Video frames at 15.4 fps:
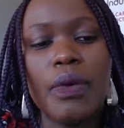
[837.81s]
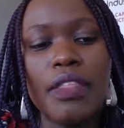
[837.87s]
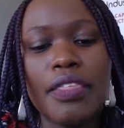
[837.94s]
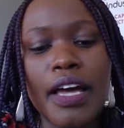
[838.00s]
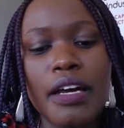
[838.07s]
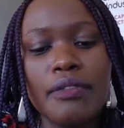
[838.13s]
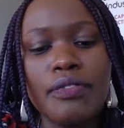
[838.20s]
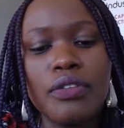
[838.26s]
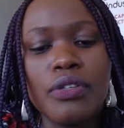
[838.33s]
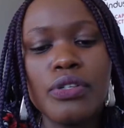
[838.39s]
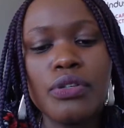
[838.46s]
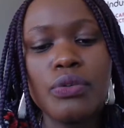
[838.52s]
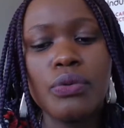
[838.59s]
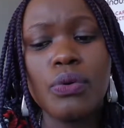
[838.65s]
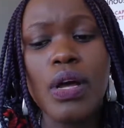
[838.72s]
And we're
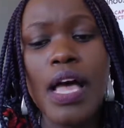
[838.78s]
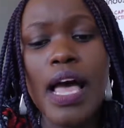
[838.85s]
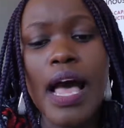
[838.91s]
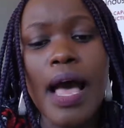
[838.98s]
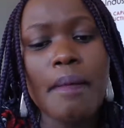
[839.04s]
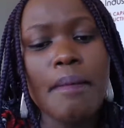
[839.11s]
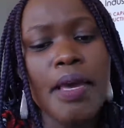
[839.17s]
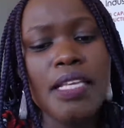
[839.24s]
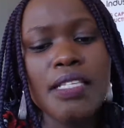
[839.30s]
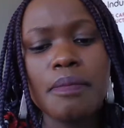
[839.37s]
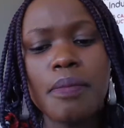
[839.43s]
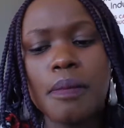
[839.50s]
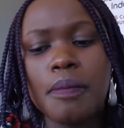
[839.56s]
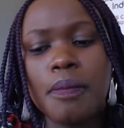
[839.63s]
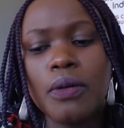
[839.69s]
thankful to
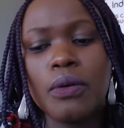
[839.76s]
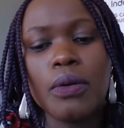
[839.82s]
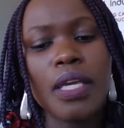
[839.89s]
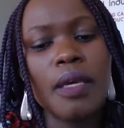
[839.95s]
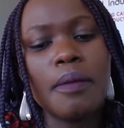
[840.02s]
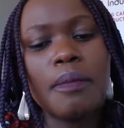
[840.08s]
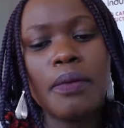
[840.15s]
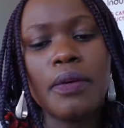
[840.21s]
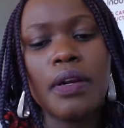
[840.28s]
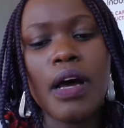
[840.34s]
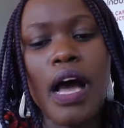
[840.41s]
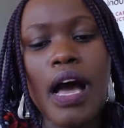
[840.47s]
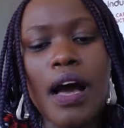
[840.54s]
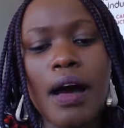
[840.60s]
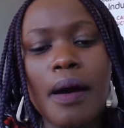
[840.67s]
amazing people who keep
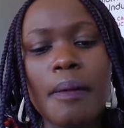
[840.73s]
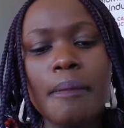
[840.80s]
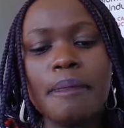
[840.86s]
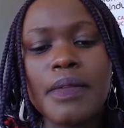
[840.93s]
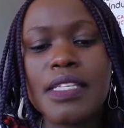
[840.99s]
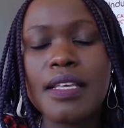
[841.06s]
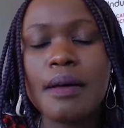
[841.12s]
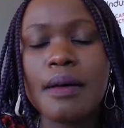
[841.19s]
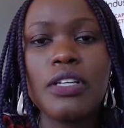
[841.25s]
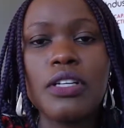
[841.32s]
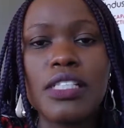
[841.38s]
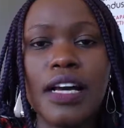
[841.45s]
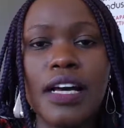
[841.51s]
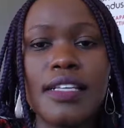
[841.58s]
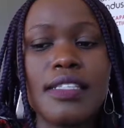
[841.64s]
on
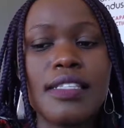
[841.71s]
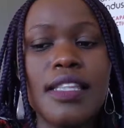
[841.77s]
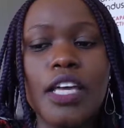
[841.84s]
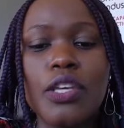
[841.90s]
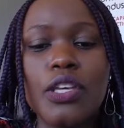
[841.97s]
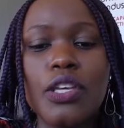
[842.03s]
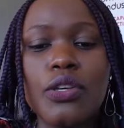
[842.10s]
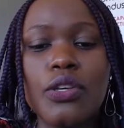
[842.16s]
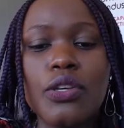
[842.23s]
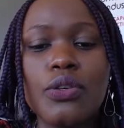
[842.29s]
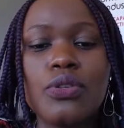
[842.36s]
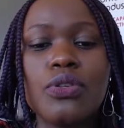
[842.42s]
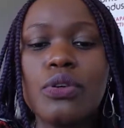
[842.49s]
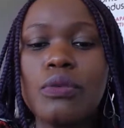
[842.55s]
supporting us. Thank you so